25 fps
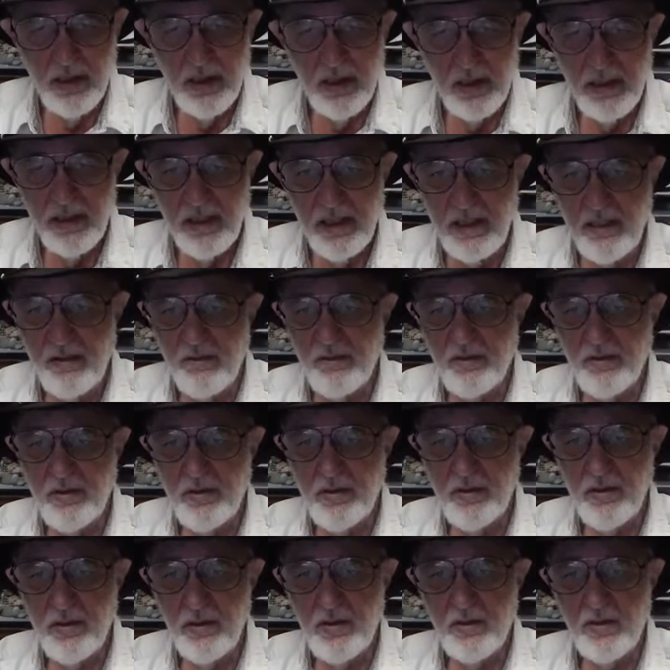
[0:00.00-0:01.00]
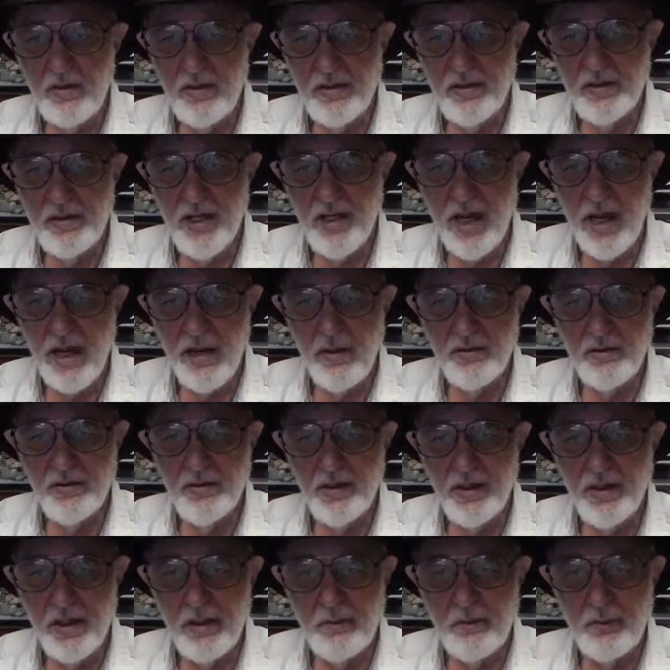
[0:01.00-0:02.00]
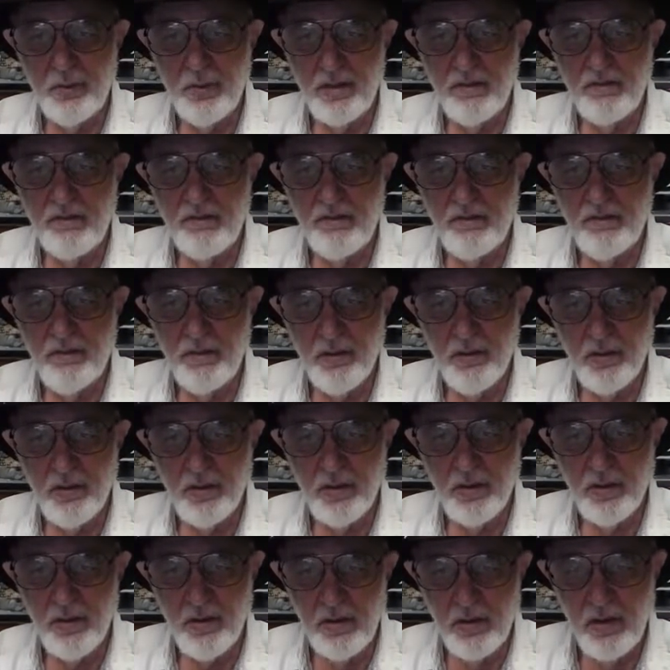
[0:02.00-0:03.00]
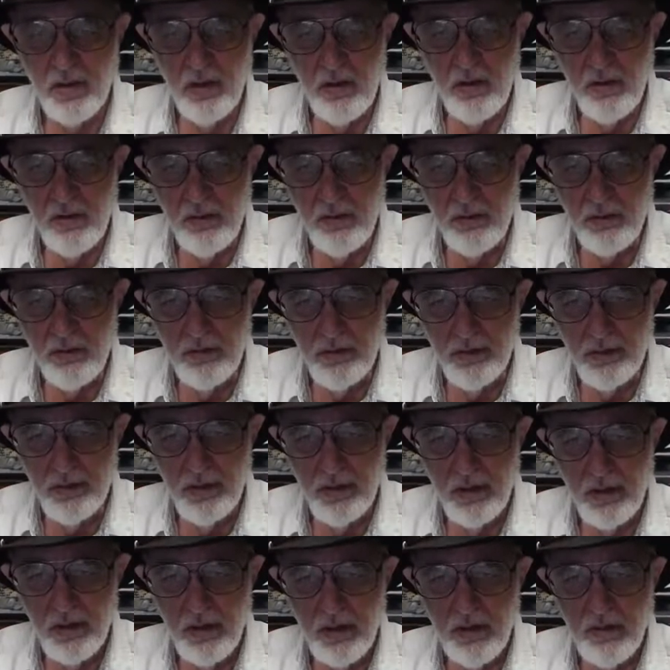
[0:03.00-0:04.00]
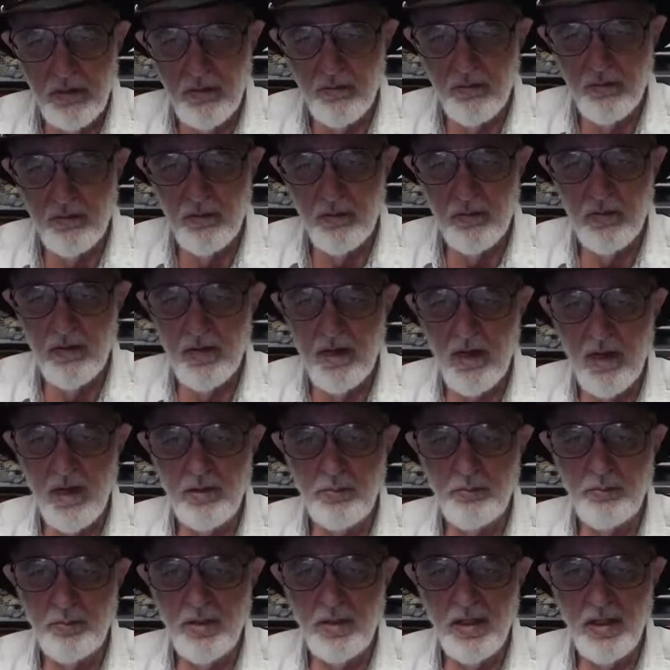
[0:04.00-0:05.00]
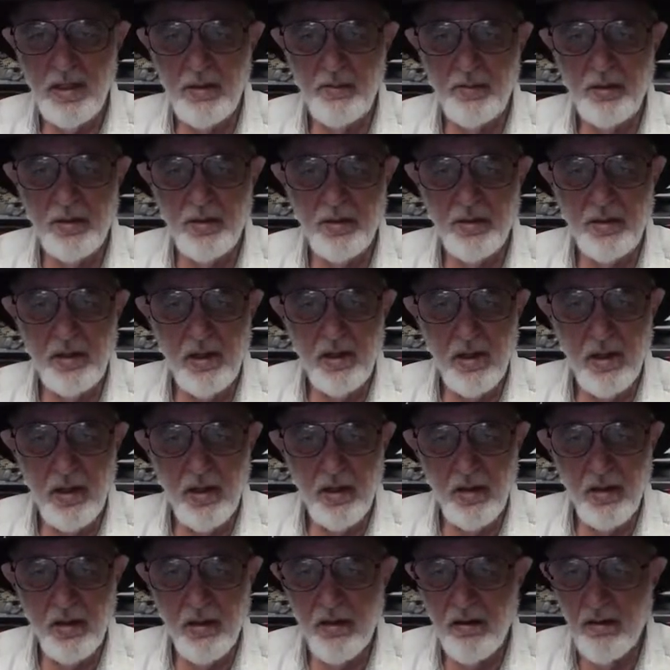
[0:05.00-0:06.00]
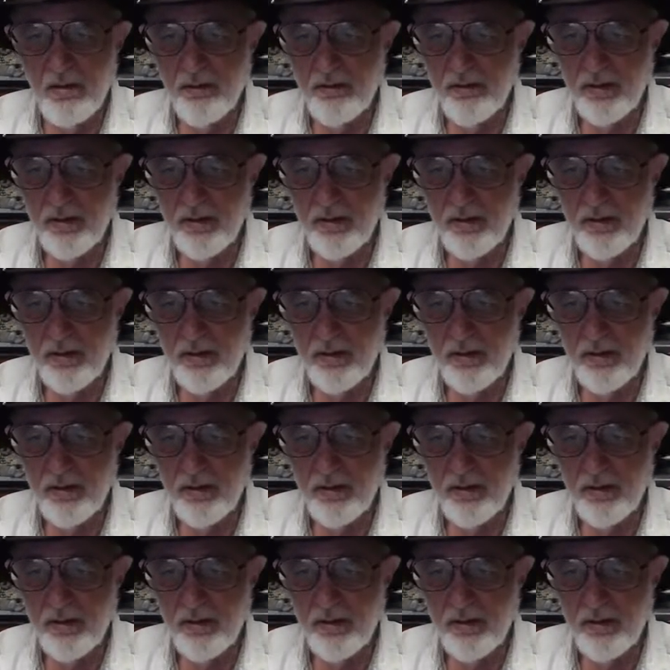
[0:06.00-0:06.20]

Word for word: even though his house had been foreclosed for non-payment of